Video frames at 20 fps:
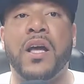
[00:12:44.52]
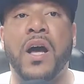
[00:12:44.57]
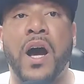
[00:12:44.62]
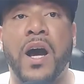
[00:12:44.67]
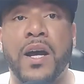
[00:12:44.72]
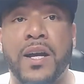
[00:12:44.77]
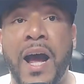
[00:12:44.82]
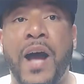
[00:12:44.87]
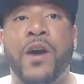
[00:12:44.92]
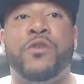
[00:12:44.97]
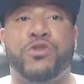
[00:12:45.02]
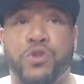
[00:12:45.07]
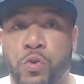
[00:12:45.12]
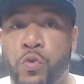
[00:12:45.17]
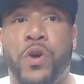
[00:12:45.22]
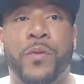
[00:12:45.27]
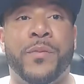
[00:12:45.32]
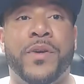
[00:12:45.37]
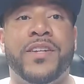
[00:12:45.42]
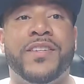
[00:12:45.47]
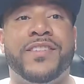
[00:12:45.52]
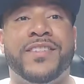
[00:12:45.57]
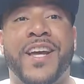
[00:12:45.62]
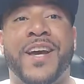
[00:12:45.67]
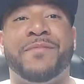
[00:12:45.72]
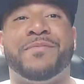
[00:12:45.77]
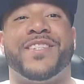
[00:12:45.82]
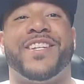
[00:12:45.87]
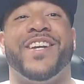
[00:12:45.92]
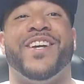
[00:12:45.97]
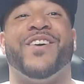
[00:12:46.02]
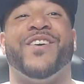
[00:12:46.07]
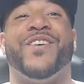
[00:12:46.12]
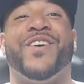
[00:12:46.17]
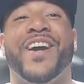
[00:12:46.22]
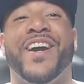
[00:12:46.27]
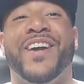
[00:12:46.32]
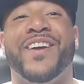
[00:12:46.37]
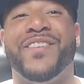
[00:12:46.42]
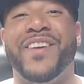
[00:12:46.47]
Councilwoman Deb
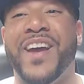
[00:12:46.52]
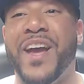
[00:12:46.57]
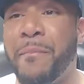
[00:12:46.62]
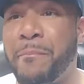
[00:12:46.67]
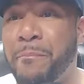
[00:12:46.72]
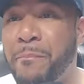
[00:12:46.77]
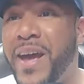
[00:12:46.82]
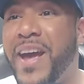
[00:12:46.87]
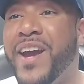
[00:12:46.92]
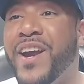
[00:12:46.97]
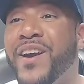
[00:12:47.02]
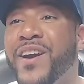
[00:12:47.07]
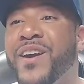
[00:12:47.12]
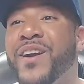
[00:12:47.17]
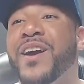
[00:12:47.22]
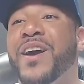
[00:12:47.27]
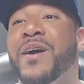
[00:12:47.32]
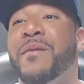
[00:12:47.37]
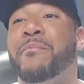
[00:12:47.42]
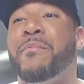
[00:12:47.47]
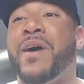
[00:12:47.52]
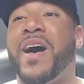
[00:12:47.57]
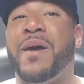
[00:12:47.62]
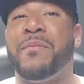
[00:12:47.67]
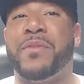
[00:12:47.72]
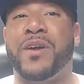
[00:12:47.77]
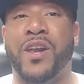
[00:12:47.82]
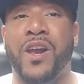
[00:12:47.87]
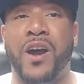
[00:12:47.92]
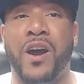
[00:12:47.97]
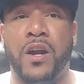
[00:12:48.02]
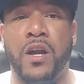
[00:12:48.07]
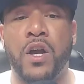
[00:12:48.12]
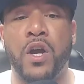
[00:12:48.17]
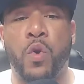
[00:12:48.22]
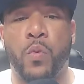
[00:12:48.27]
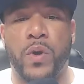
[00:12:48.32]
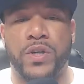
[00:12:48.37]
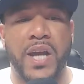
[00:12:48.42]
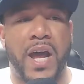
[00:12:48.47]
Stalegrave, Mayor Bob Clark,
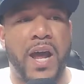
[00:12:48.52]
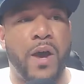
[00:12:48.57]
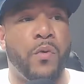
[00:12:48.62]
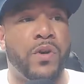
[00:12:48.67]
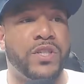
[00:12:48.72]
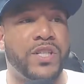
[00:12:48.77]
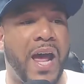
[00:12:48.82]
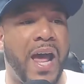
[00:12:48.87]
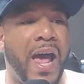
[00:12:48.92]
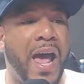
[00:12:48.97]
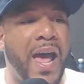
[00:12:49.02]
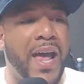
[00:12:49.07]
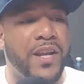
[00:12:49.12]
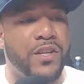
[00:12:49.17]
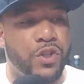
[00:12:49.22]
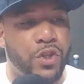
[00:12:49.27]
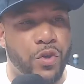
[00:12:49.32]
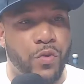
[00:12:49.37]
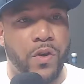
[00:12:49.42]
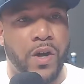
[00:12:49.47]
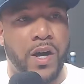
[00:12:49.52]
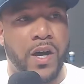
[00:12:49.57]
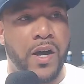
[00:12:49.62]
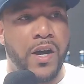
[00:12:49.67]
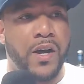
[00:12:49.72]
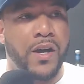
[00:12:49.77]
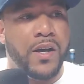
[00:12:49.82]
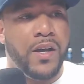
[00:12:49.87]
which I had to oh,